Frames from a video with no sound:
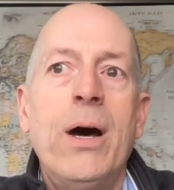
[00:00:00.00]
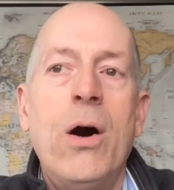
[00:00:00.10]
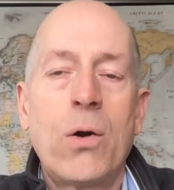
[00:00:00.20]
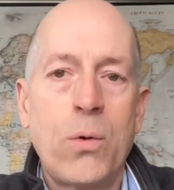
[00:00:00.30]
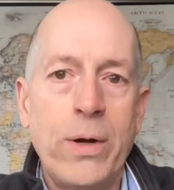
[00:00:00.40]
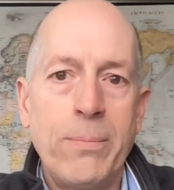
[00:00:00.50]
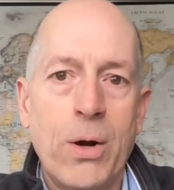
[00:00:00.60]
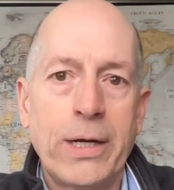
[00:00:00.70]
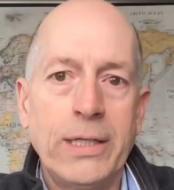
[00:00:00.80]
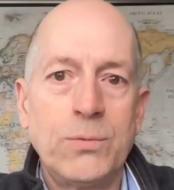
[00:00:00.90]
altcoin
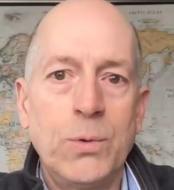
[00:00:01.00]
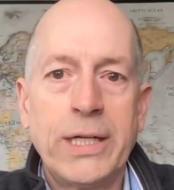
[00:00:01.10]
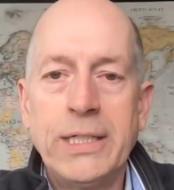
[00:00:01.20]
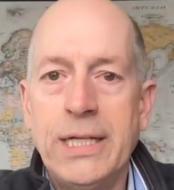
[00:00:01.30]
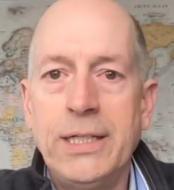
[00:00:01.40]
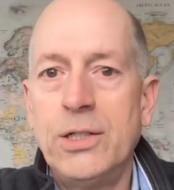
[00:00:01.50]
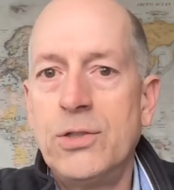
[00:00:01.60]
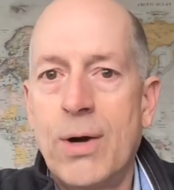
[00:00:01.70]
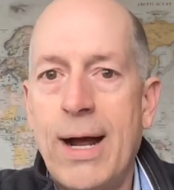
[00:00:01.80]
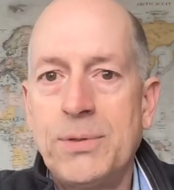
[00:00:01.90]
markets will continue to
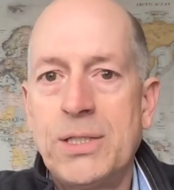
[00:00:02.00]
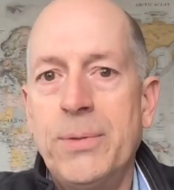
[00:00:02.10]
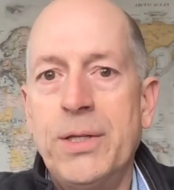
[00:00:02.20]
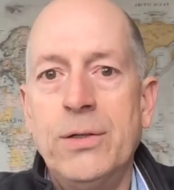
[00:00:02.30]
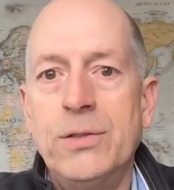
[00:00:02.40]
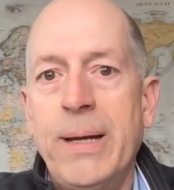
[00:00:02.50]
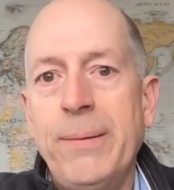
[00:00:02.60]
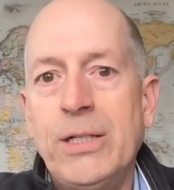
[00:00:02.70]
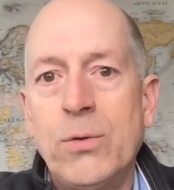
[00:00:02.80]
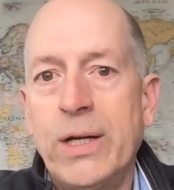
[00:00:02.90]
drop some of those
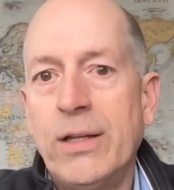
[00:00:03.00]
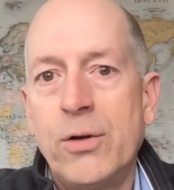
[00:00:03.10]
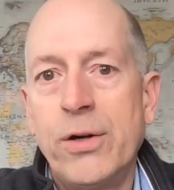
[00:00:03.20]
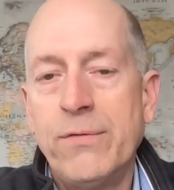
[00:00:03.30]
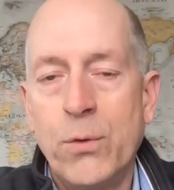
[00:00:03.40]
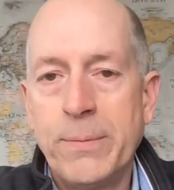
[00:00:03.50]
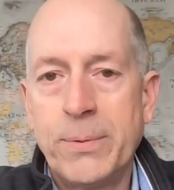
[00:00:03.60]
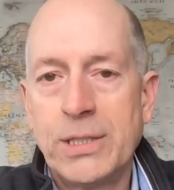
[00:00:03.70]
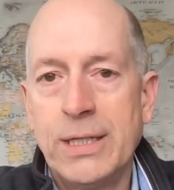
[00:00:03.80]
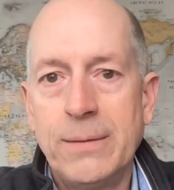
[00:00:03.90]
maybe 20 30
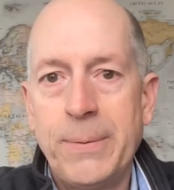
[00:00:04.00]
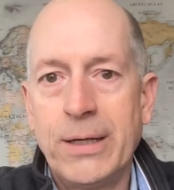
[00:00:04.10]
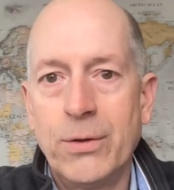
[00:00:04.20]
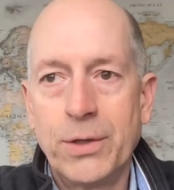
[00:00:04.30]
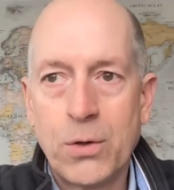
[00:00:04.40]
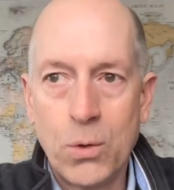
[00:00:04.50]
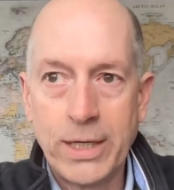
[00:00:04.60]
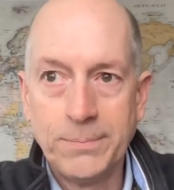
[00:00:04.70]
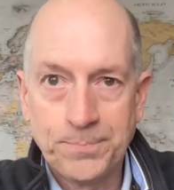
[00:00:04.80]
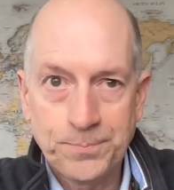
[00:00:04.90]
40% depending on the
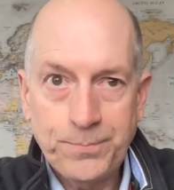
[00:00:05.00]
coin